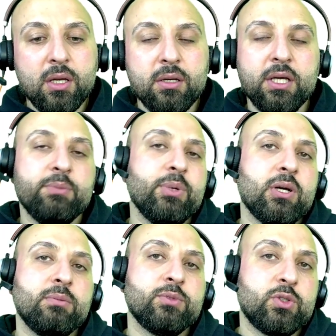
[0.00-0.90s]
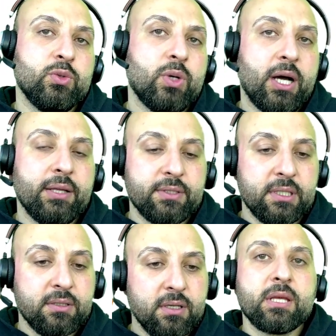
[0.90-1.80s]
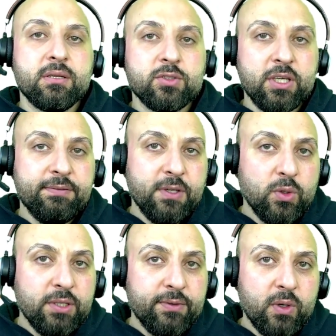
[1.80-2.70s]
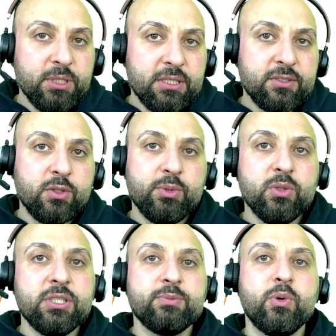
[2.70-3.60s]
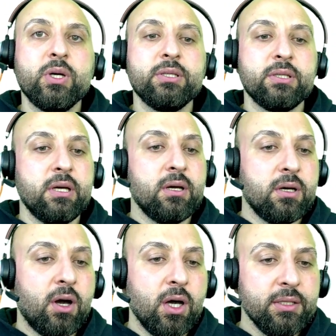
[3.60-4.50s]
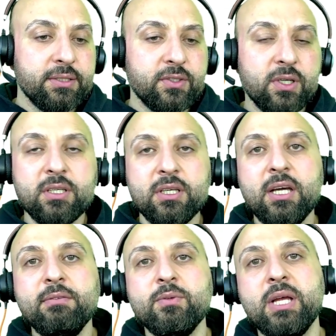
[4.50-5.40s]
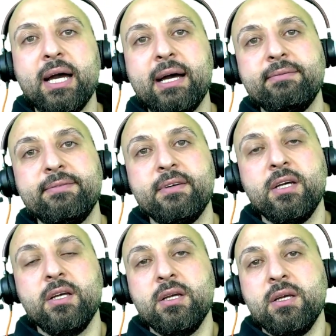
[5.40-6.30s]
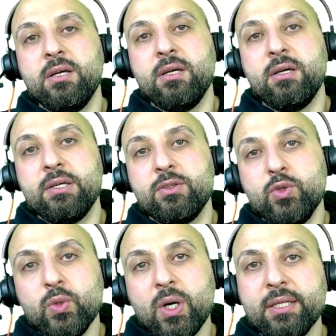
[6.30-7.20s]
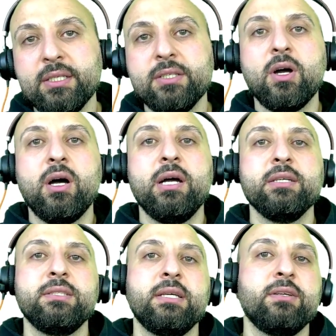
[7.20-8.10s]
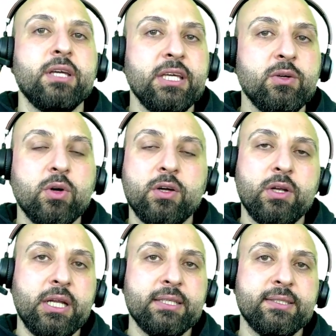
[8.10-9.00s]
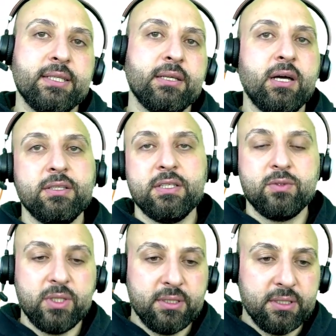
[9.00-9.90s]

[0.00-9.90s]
It becomes 200. So if we uniformly distribute this point on the circle, we will have 200 arcs that are equal or less than 120.